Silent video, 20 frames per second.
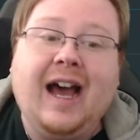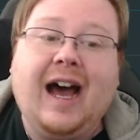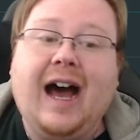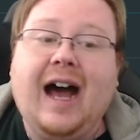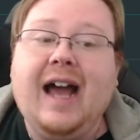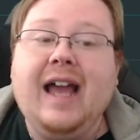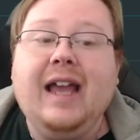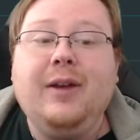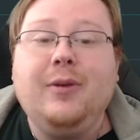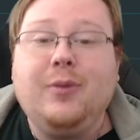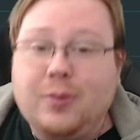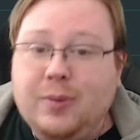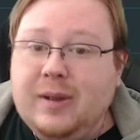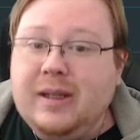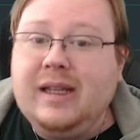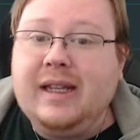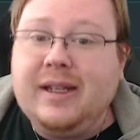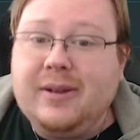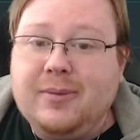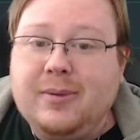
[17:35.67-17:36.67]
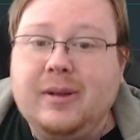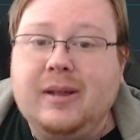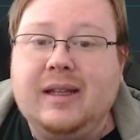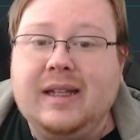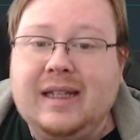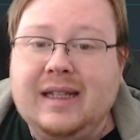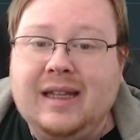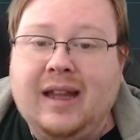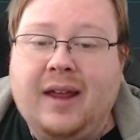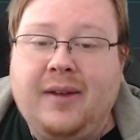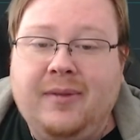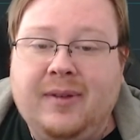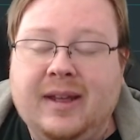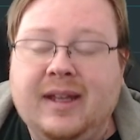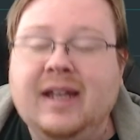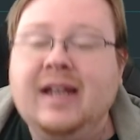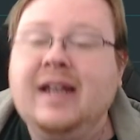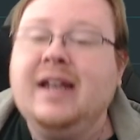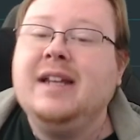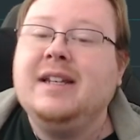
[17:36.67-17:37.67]
I really, really love it,
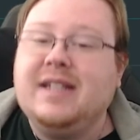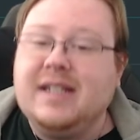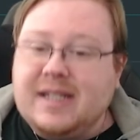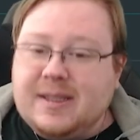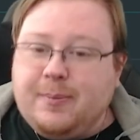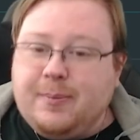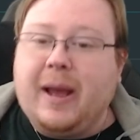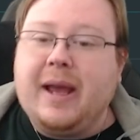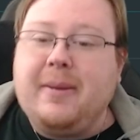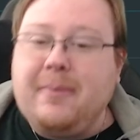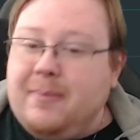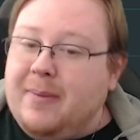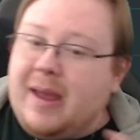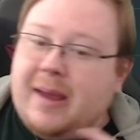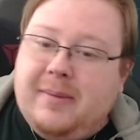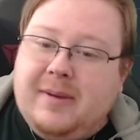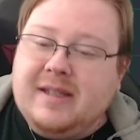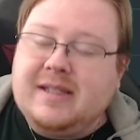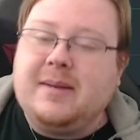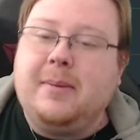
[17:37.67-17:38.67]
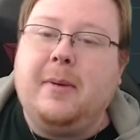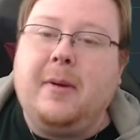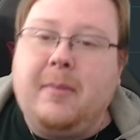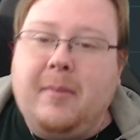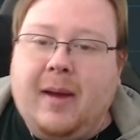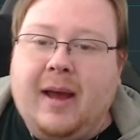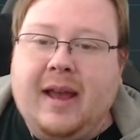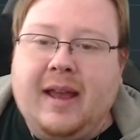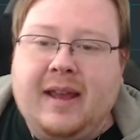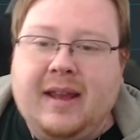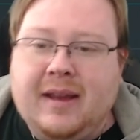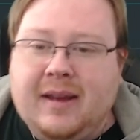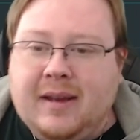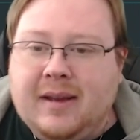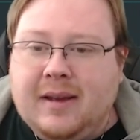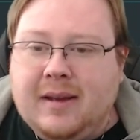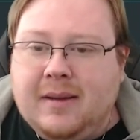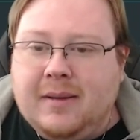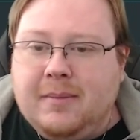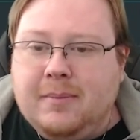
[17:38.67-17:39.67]
despite maybe some of my
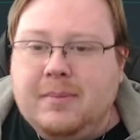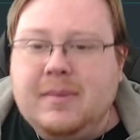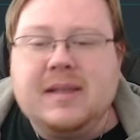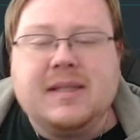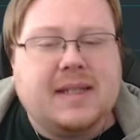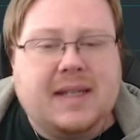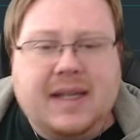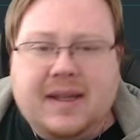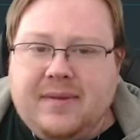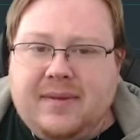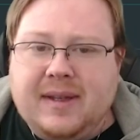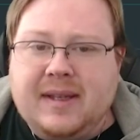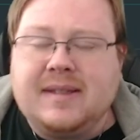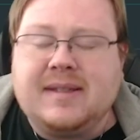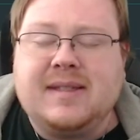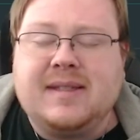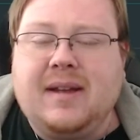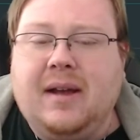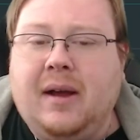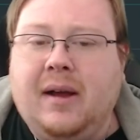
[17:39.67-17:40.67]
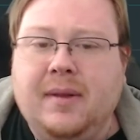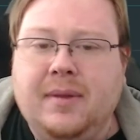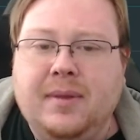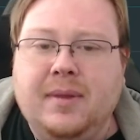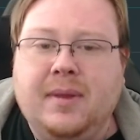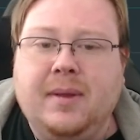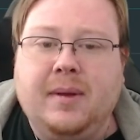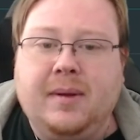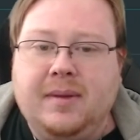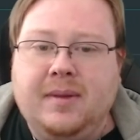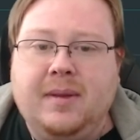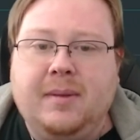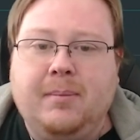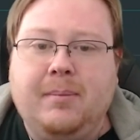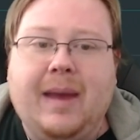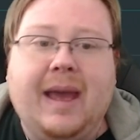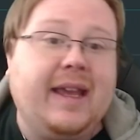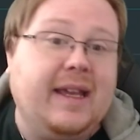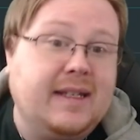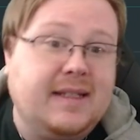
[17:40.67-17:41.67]
misgivings on the
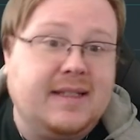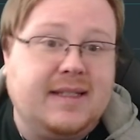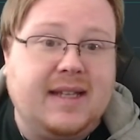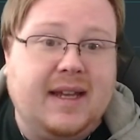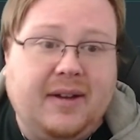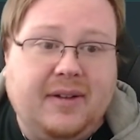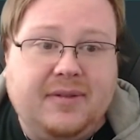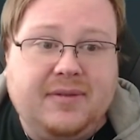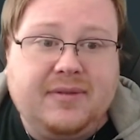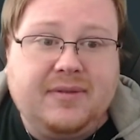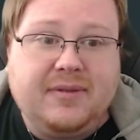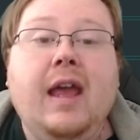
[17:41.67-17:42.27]
mech itself.